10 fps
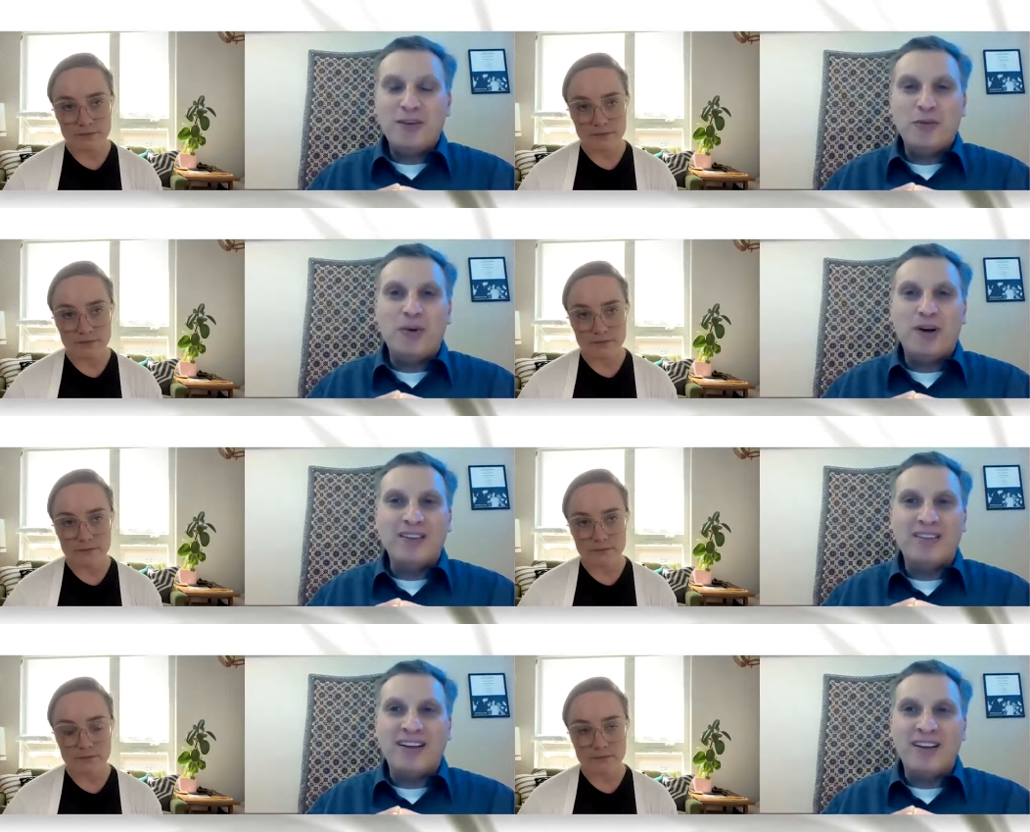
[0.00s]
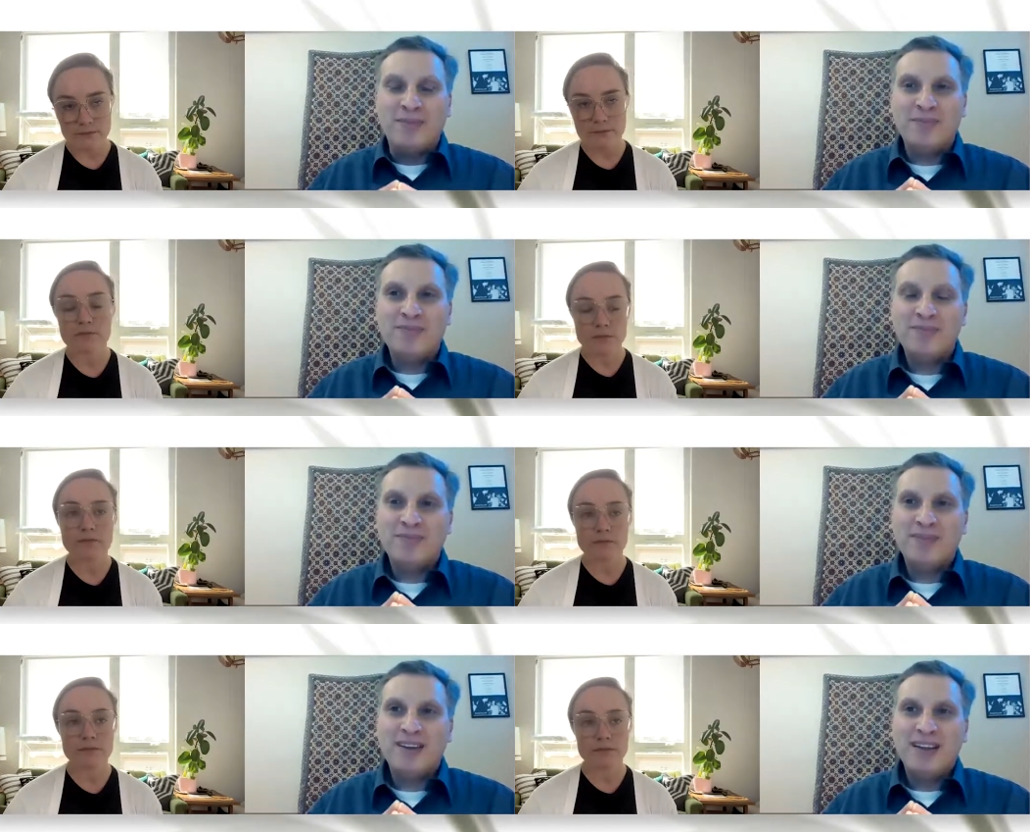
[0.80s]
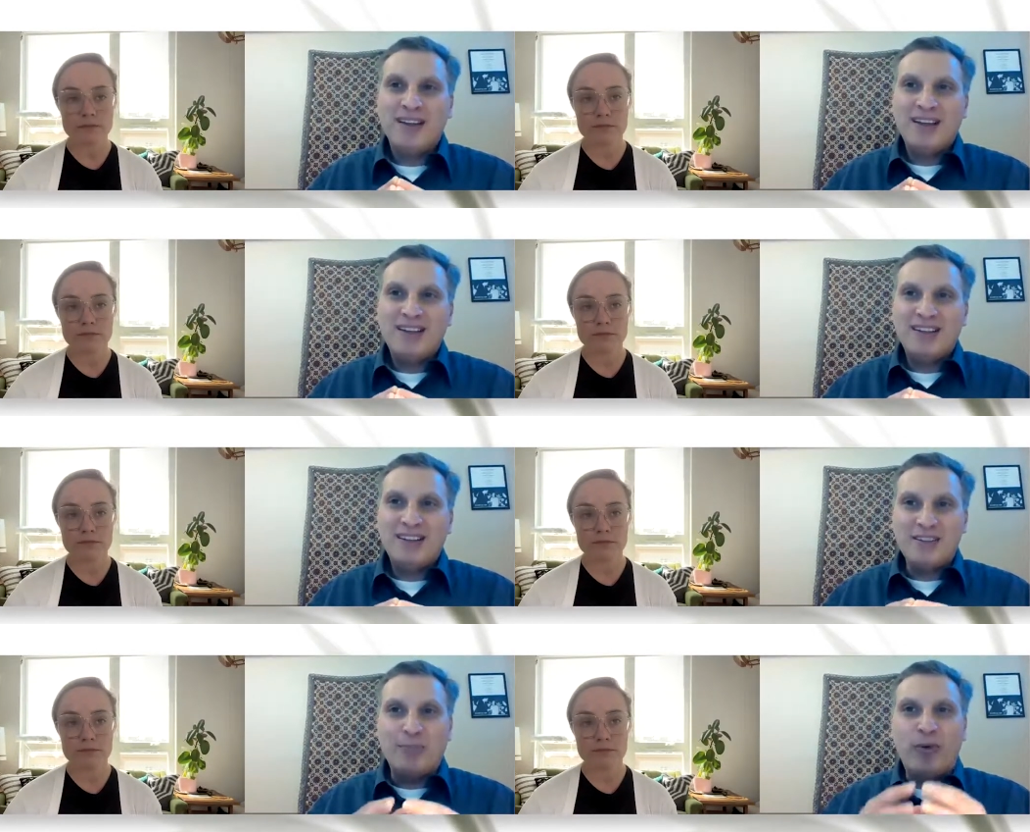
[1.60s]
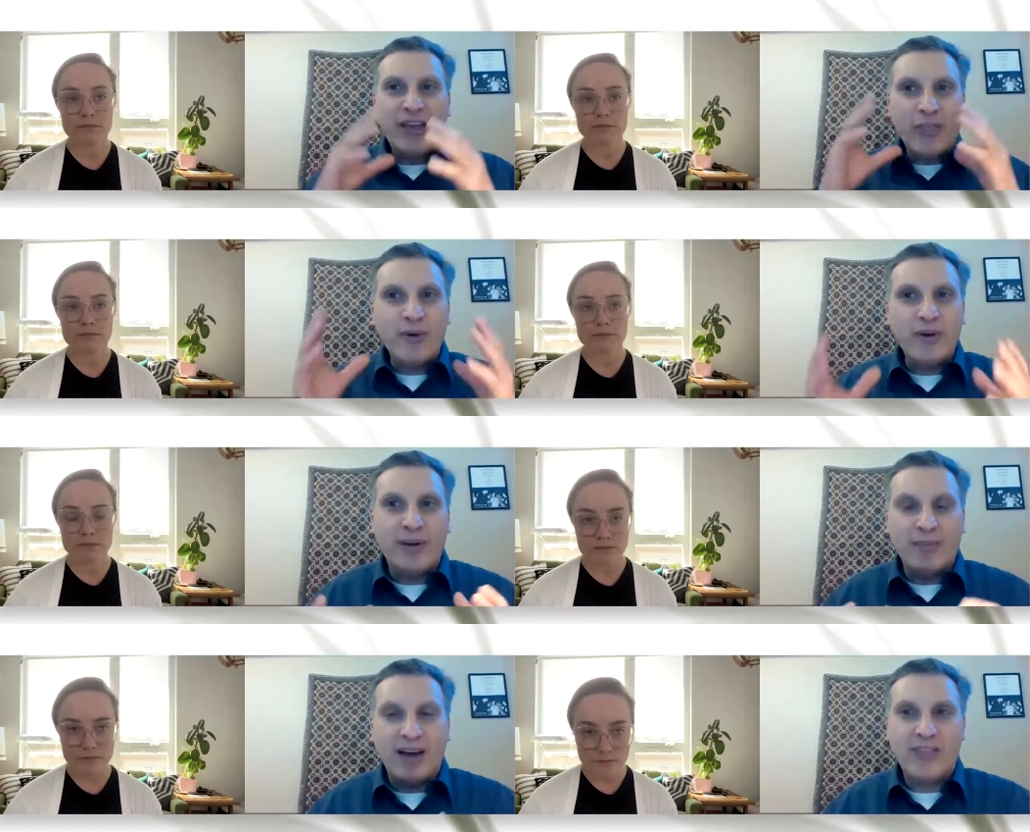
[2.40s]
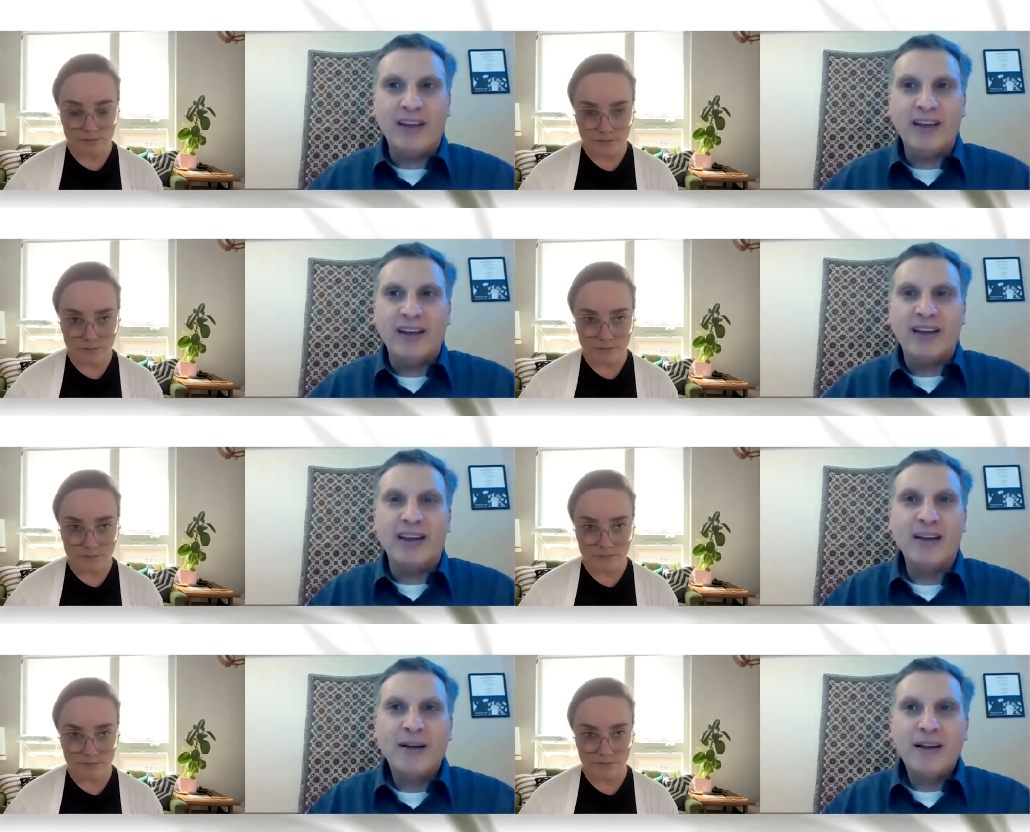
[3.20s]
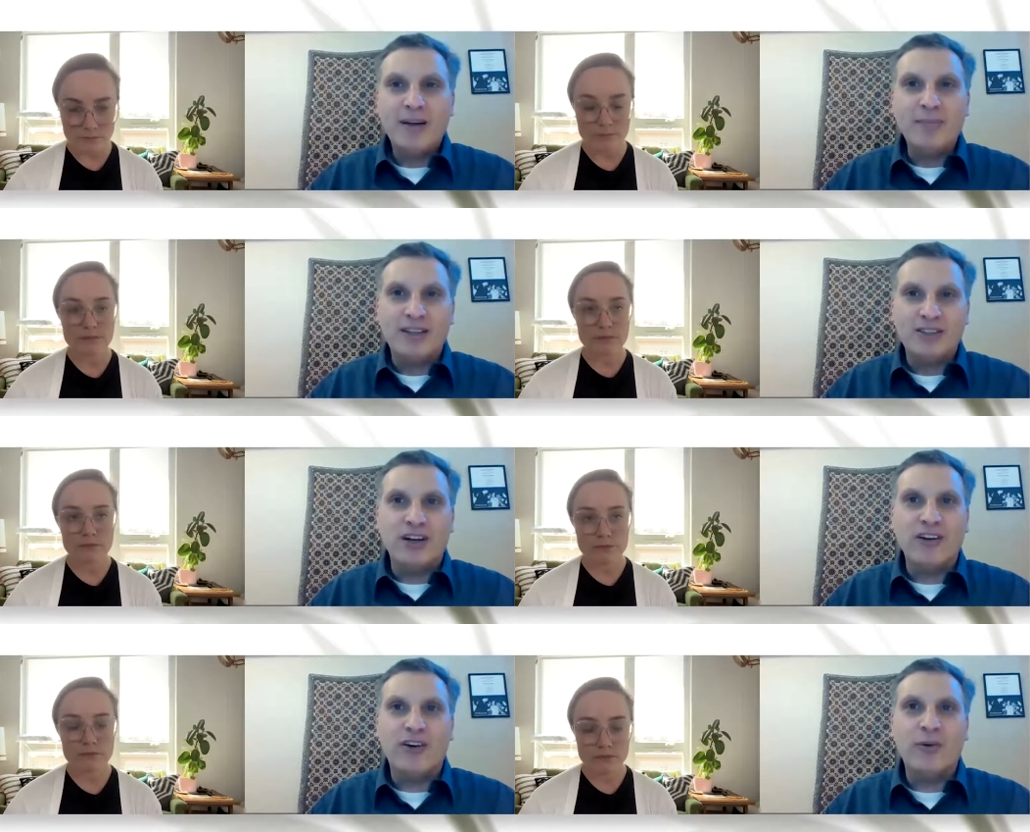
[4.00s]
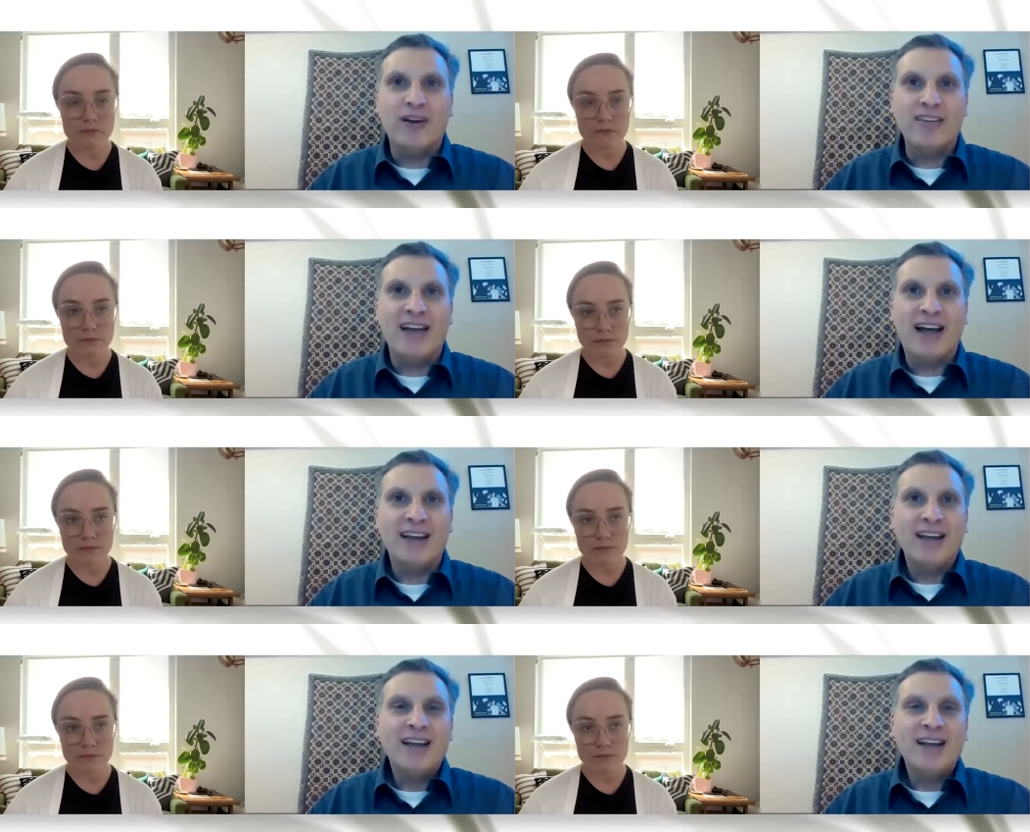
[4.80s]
Speaker 1: was uh, such a breakthrough in my thinking about genre was that